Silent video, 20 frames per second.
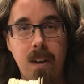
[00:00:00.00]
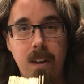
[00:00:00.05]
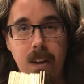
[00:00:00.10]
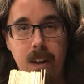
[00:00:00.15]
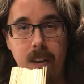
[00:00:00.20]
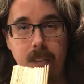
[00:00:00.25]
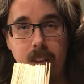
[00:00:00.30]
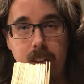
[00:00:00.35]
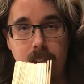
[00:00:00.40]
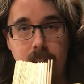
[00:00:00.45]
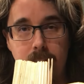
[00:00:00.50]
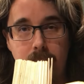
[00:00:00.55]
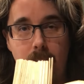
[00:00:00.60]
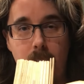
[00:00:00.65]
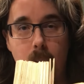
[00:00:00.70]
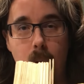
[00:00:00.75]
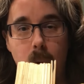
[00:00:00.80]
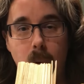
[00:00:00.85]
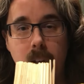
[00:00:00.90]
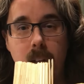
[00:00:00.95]
And this is
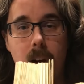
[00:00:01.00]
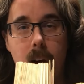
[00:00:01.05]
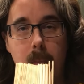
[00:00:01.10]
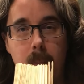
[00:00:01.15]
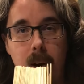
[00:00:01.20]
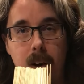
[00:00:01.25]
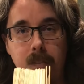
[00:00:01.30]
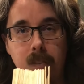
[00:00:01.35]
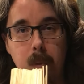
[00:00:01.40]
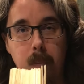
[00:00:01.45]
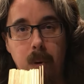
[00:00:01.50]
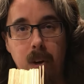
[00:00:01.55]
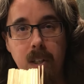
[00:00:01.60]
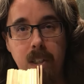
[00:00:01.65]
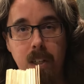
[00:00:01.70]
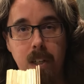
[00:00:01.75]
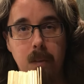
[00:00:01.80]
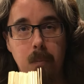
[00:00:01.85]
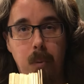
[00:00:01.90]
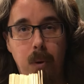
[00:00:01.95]
how it would come off the
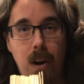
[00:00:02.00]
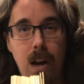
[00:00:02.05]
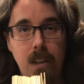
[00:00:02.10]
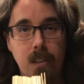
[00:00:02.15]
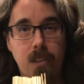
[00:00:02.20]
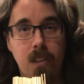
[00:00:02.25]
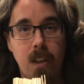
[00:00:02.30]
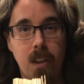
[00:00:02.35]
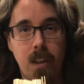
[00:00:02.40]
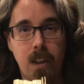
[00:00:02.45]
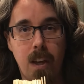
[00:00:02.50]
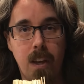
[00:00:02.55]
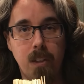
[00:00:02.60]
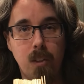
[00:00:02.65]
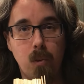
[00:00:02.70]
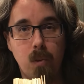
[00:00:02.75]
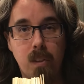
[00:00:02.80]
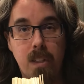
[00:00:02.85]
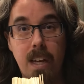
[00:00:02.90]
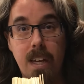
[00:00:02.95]
printing press. And
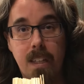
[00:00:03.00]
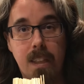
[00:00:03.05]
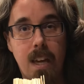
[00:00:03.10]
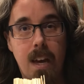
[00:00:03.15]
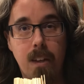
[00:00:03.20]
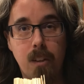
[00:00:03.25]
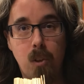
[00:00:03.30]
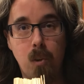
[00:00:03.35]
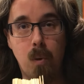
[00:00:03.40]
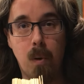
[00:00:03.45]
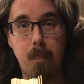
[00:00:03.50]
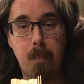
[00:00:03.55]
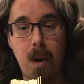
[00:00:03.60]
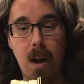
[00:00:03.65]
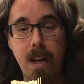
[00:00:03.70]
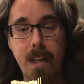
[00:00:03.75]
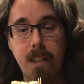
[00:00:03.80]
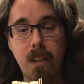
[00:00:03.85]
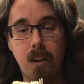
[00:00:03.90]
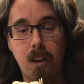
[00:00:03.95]
you would take that to a
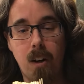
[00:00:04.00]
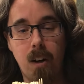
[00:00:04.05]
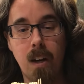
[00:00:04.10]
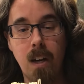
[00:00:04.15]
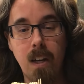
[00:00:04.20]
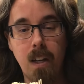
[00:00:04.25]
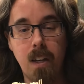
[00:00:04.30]
binder.